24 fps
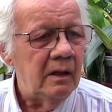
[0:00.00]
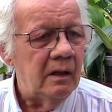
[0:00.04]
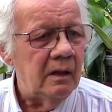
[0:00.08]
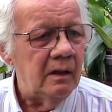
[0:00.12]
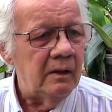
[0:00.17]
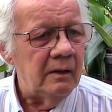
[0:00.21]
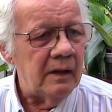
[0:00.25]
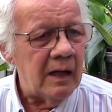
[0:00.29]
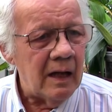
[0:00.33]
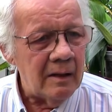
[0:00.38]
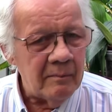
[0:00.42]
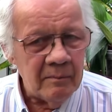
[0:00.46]

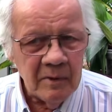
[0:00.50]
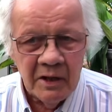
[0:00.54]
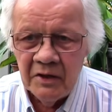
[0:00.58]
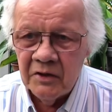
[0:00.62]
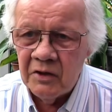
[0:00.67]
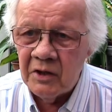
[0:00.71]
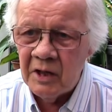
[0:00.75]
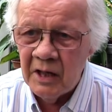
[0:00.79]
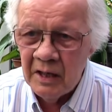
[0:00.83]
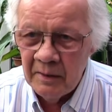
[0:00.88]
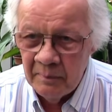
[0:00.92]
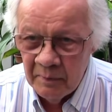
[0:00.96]
And that
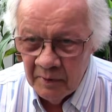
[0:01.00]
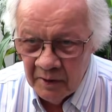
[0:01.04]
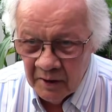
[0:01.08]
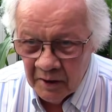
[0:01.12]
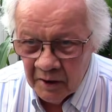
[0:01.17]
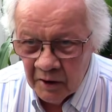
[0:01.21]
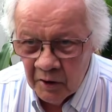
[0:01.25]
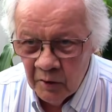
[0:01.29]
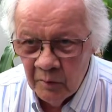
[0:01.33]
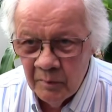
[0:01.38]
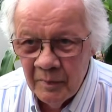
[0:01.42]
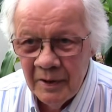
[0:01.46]
means keeping the
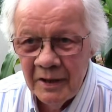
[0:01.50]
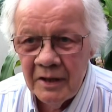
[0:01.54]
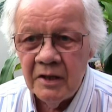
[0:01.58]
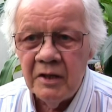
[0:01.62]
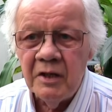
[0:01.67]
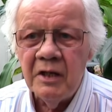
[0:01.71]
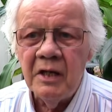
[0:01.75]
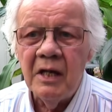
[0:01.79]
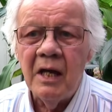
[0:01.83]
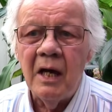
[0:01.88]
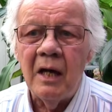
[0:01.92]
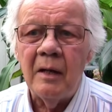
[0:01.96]

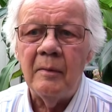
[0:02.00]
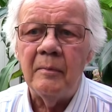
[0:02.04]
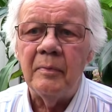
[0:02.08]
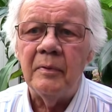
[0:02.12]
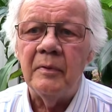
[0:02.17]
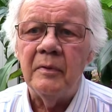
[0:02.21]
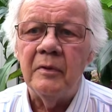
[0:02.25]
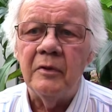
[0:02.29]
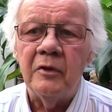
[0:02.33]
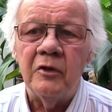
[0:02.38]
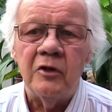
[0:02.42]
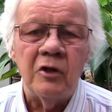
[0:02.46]
humidity up,
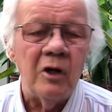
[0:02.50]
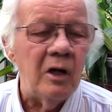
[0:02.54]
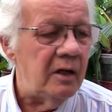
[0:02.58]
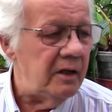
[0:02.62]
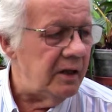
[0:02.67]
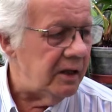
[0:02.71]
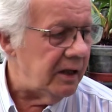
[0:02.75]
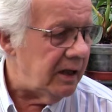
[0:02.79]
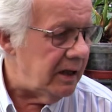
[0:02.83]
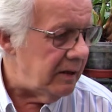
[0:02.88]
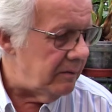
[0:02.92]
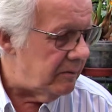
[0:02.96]

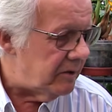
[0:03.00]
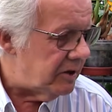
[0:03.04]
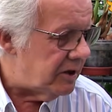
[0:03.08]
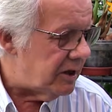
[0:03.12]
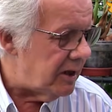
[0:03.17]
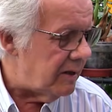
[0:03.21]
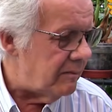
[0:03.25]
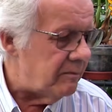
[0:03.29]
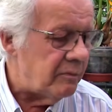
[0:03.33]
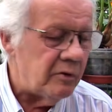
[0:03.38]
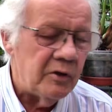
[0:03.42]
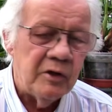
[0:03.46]
trying to keep the
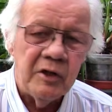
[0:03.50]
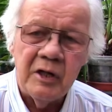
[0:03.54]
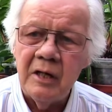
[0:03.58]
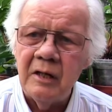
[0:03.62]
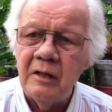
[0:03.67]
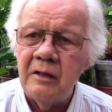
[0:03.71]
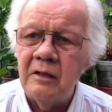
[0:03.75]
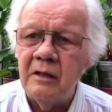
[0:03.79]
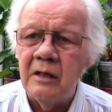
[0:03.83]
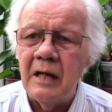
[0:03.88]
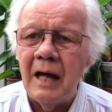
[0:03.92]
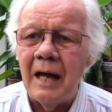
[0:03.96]

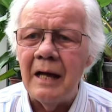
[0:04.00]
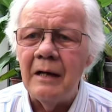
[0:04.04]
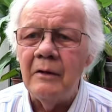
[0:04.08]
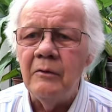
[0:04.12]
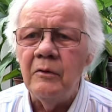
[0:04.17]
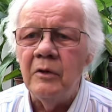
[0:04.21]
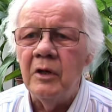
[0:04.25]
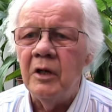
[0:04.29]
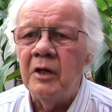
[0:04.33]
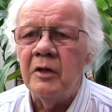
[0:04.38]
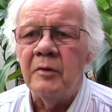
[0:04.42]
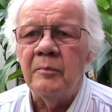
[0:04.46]
temperature
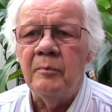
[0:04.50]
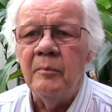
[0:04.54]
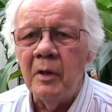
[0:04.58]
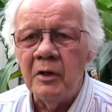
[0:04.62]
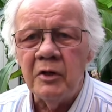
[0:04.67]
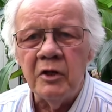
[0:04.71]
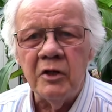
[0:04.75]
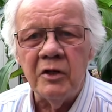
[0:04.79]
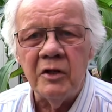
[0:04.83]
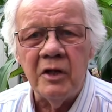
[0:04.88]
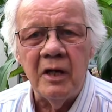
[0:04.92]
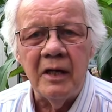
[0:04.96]
down as
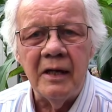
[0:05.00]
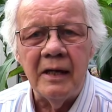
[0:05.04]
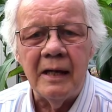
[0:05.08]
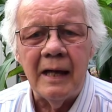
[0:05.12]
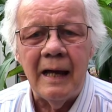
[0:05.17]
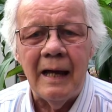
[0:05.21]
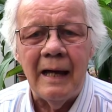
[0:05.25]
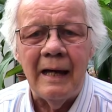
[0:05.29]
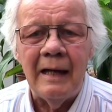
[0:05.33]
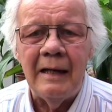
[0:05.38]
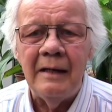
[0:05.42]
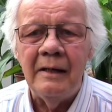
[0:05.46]
much as I
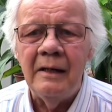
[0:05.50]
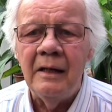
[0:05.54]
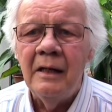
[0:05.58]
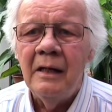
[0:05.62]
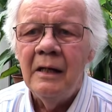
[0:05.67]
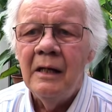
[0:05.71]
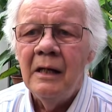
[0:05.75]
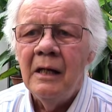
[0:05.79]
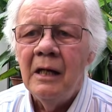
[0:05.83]
can.